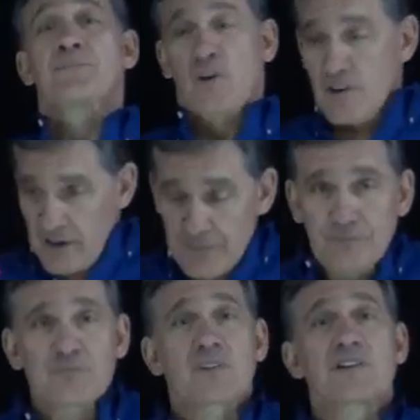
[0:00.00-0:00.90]
All right,
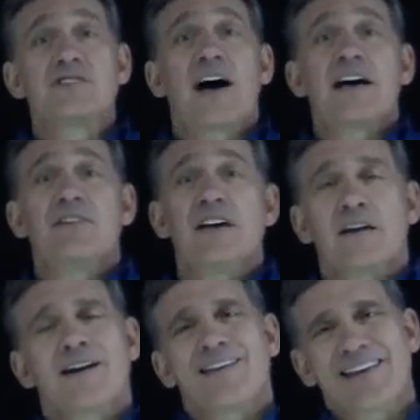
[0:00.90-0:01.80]
let's dive
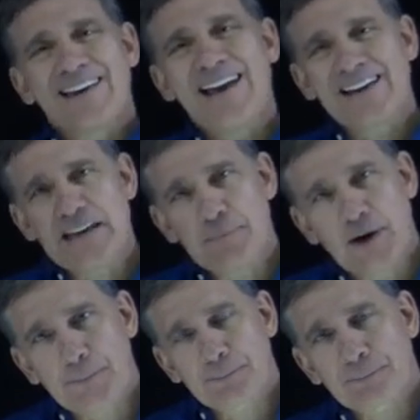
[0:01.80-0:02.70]
in. They can't keep
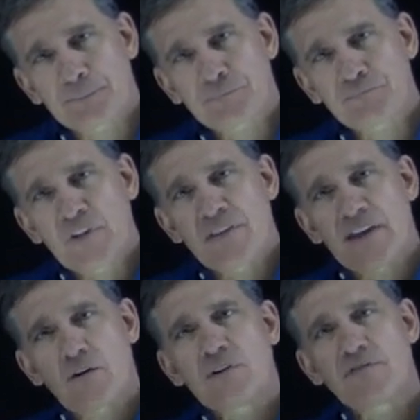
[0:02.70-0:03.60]
up.
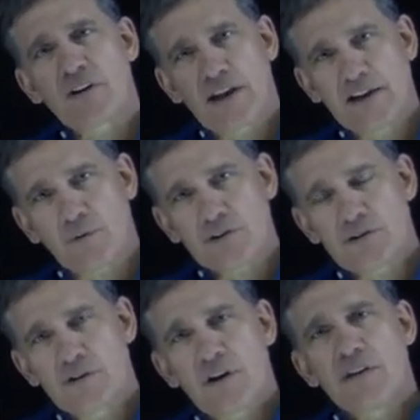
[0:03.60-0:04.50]
They don't have the
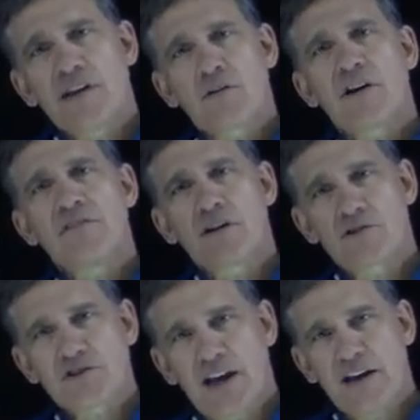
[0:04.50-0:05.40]
language. They don't have the
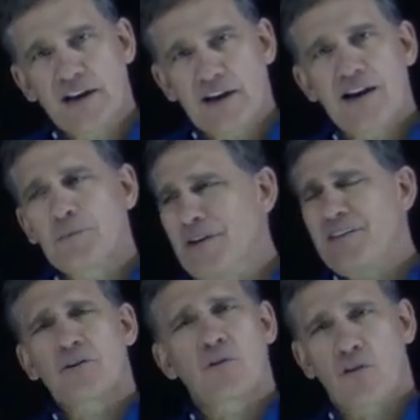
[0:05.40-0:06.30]
understanding. And I don't mean
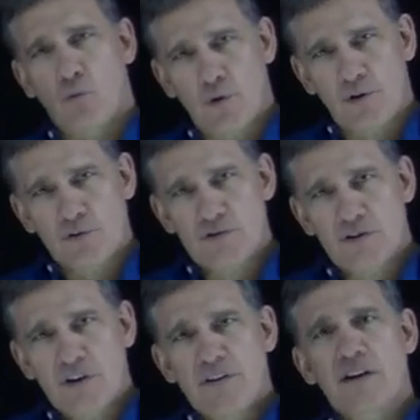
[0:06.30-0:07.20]
they don't know the
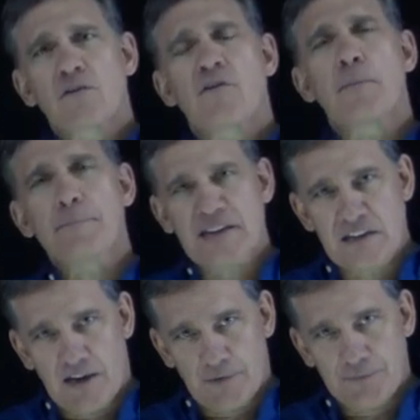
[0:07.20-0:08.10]
words. They don't know the
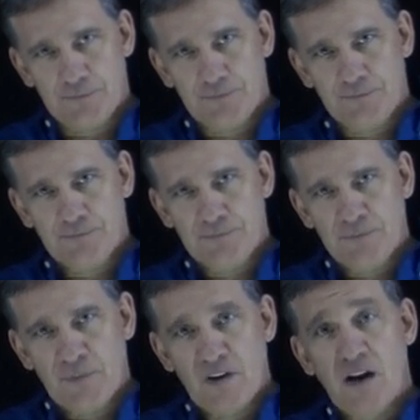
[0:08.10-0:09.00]
meaning
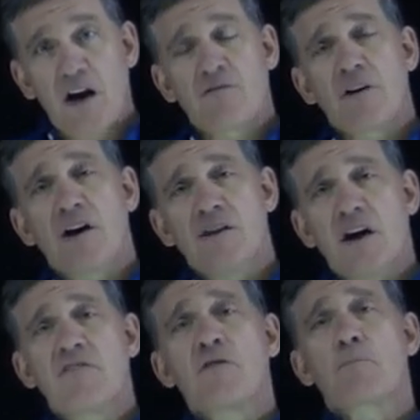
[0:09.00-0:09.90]
of
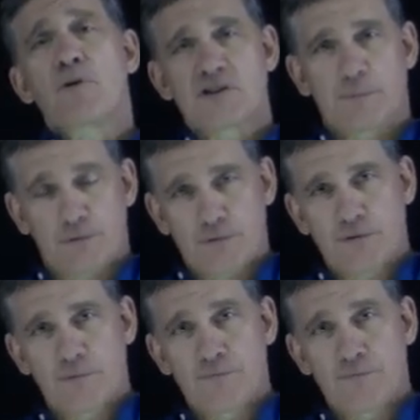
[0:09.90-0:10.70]
enough principles